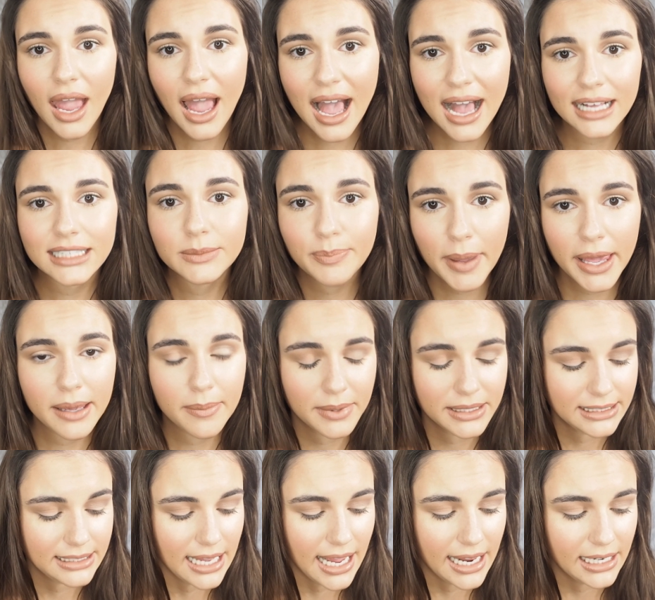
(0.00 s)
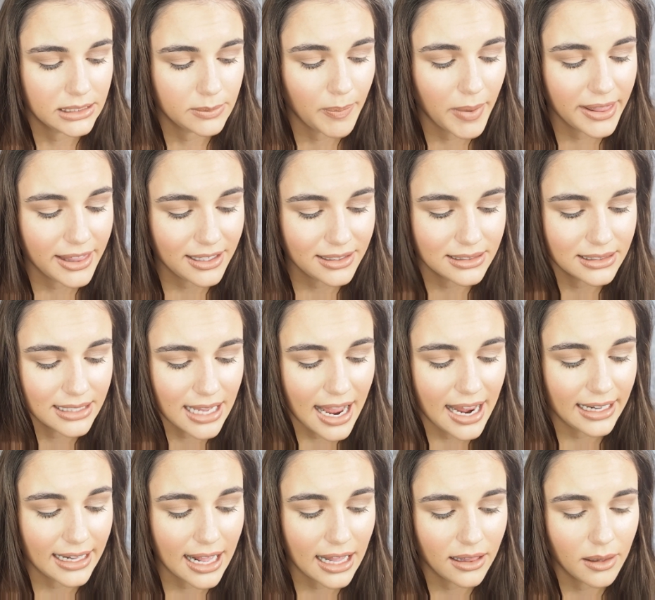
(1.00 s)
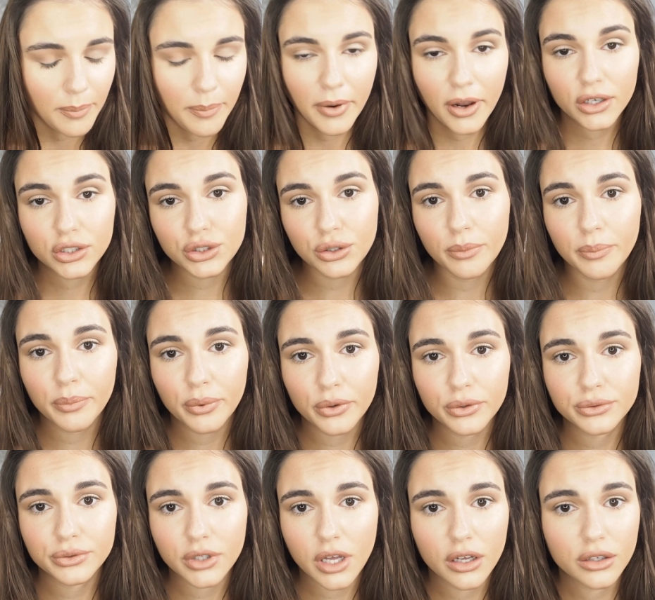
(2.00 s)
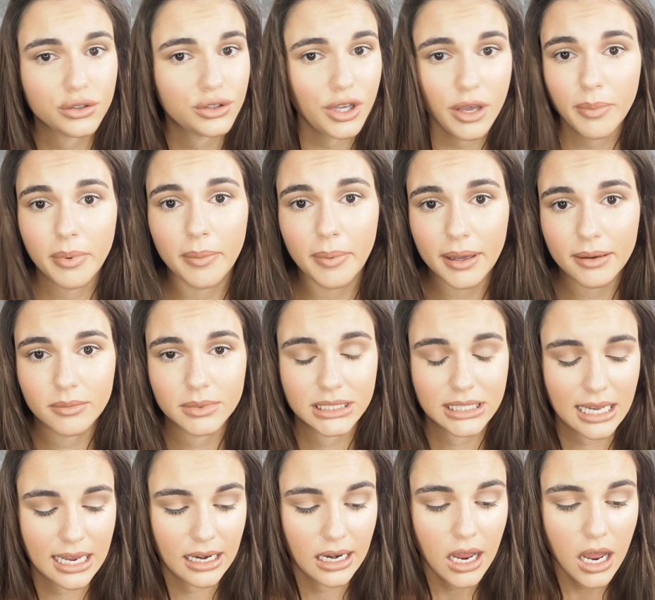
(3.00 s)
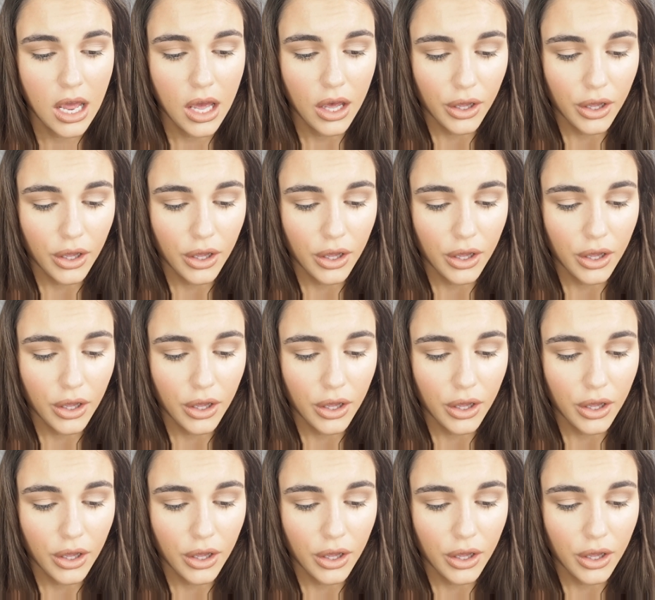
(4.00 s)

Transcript: as pigmented, but then saying that, the blusher and bronzer are super pigmented.